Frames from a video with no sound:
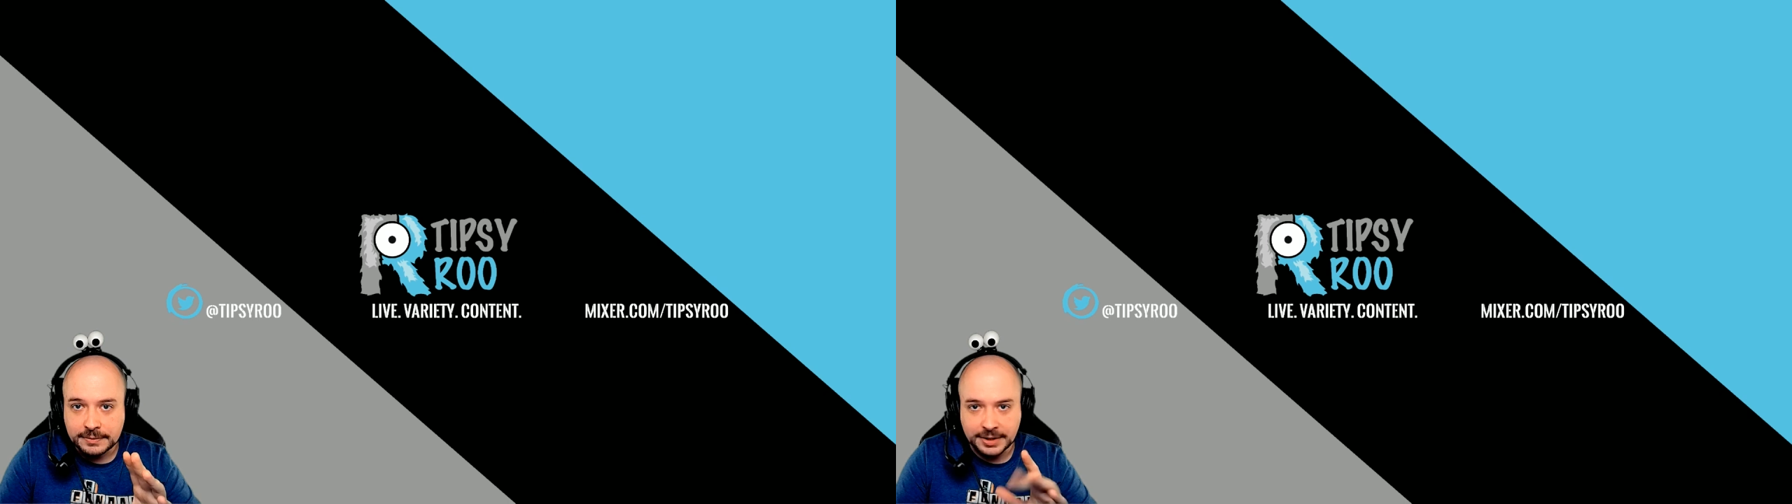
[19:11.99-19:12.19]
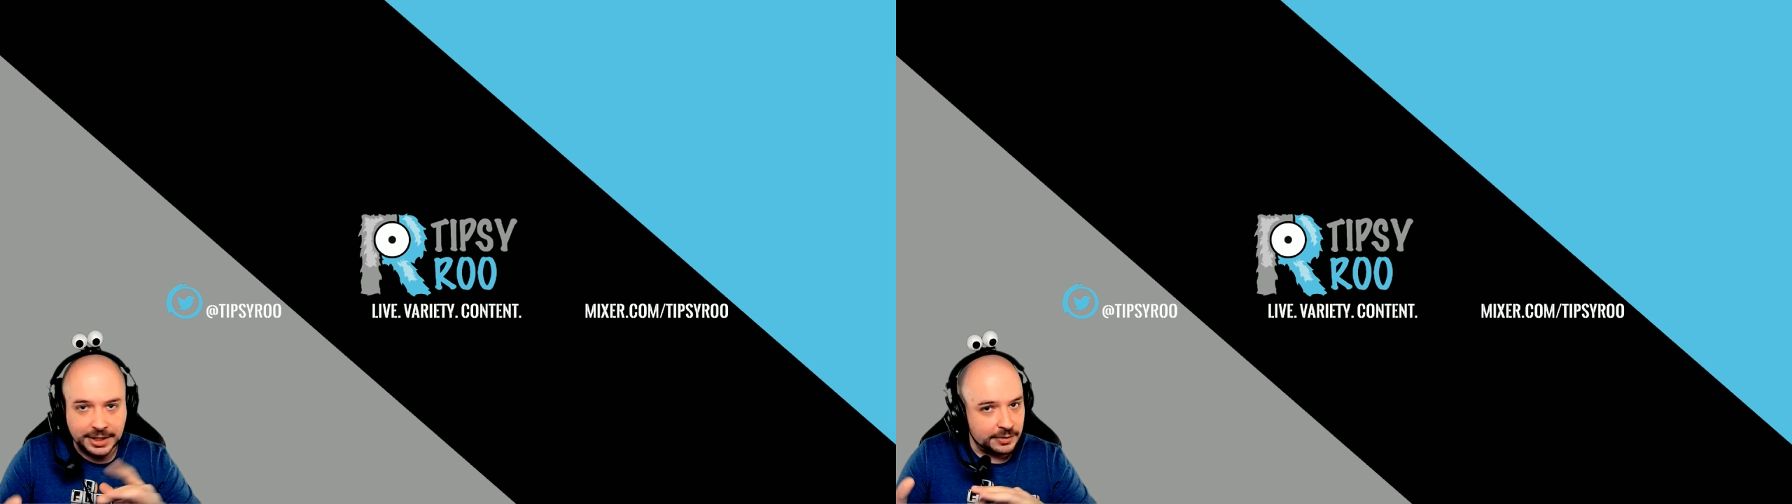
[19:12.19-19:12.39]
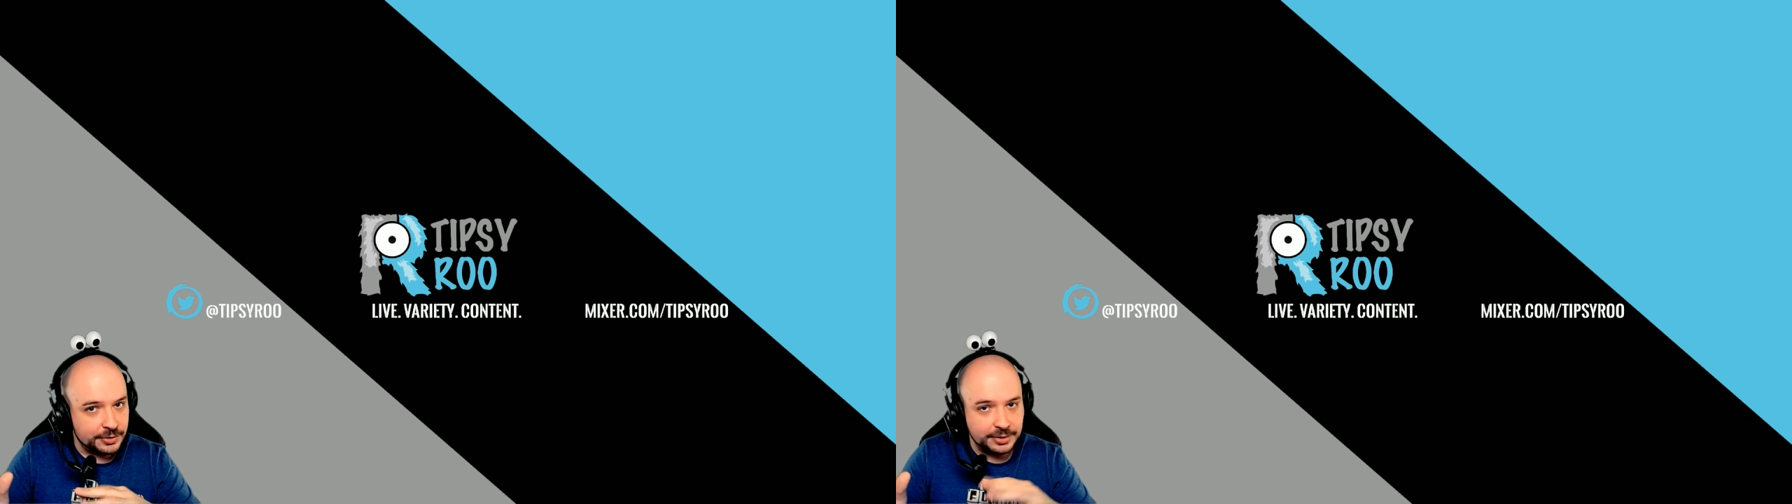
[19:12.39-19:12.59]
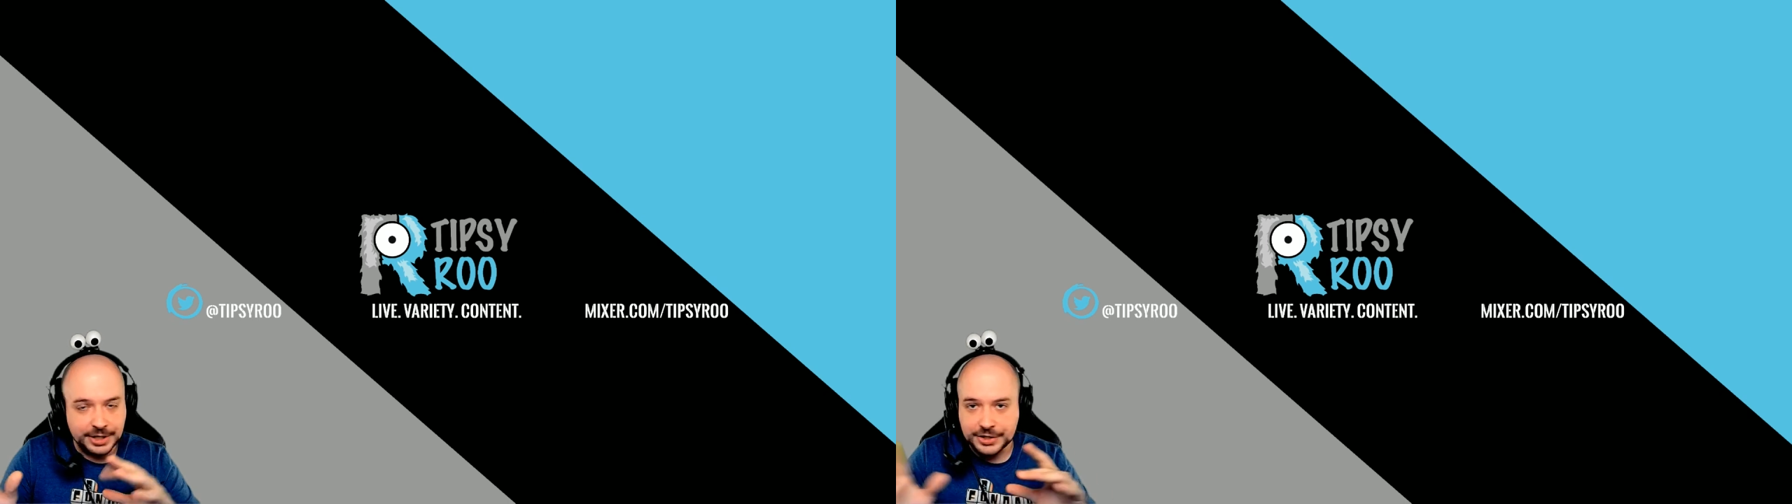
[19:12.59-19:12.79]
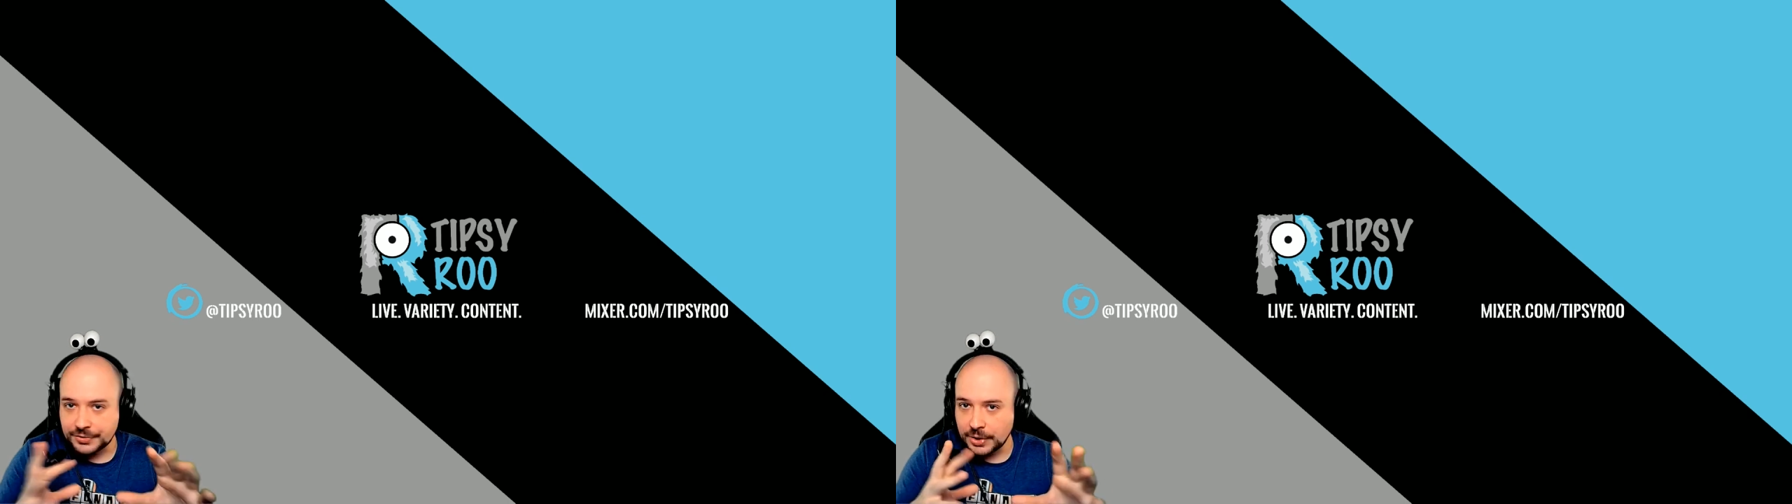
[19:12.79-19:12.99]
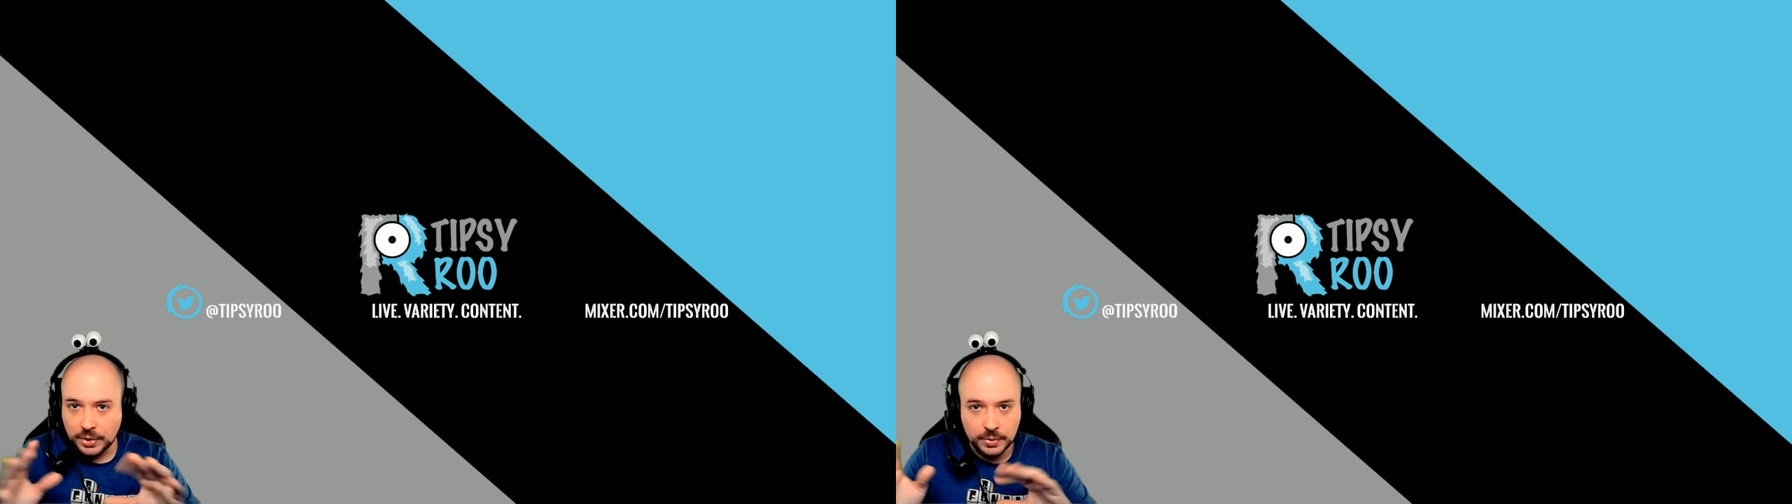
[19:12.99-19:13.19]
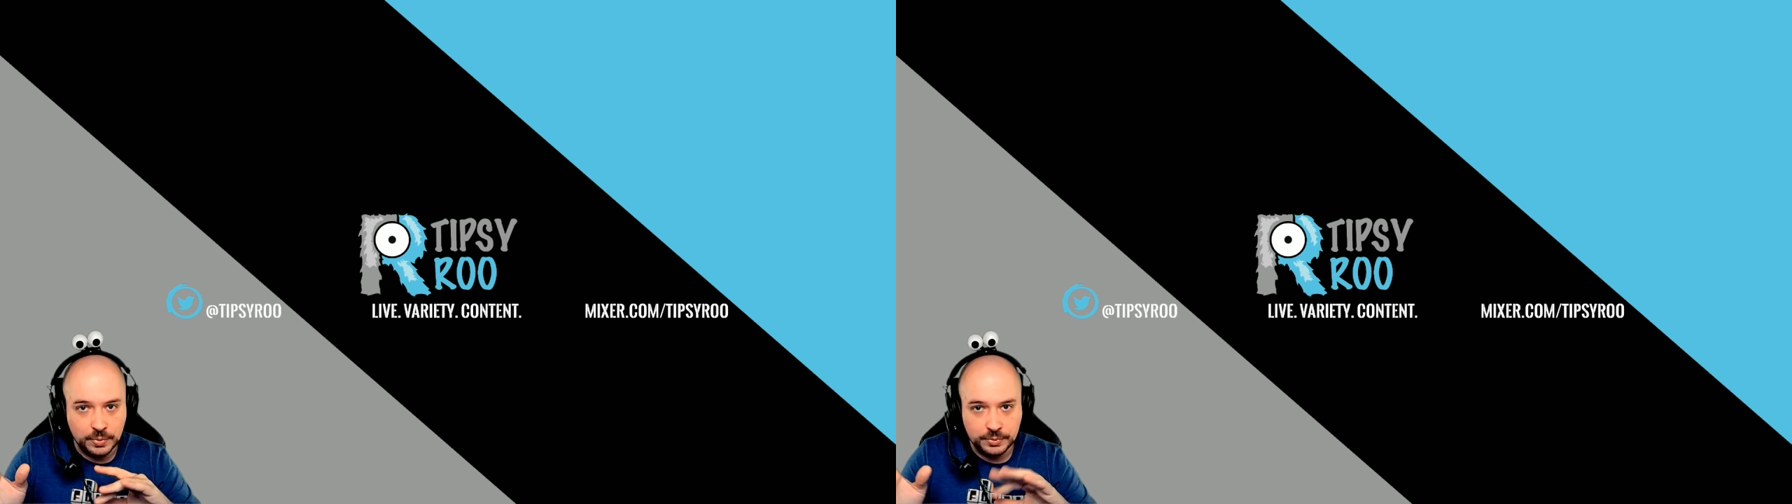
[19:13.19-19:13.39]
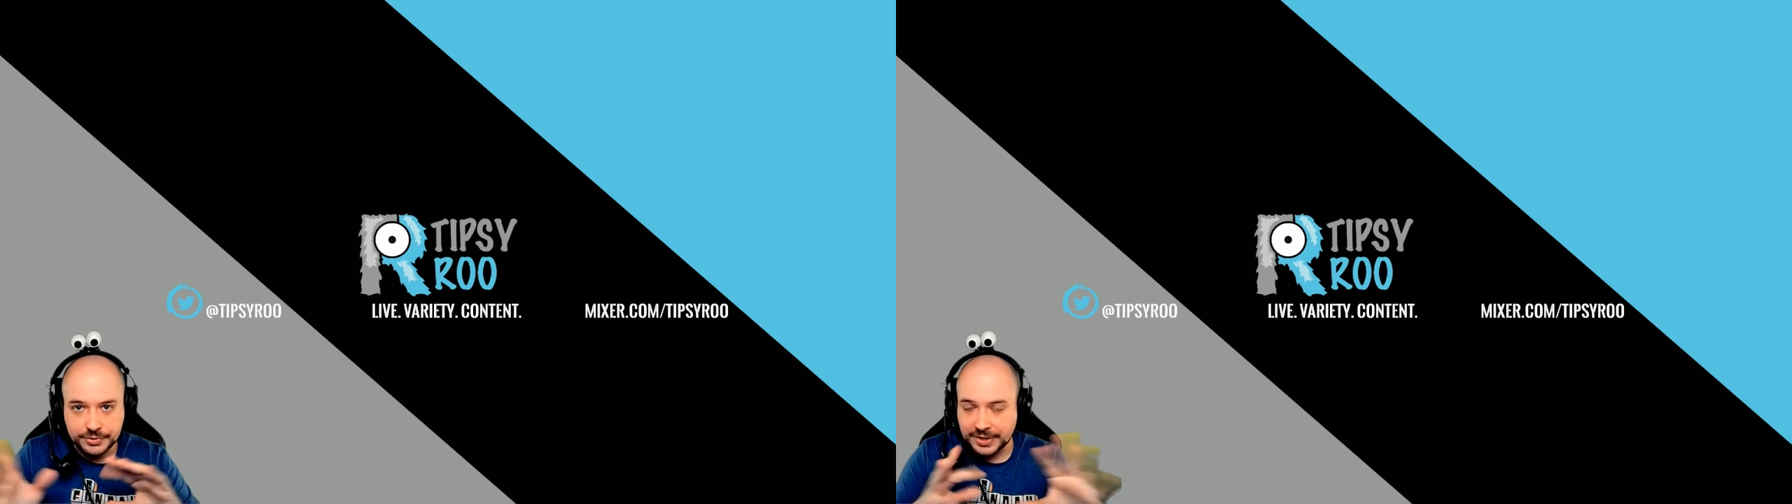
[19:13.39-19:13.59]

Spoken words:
like a little intro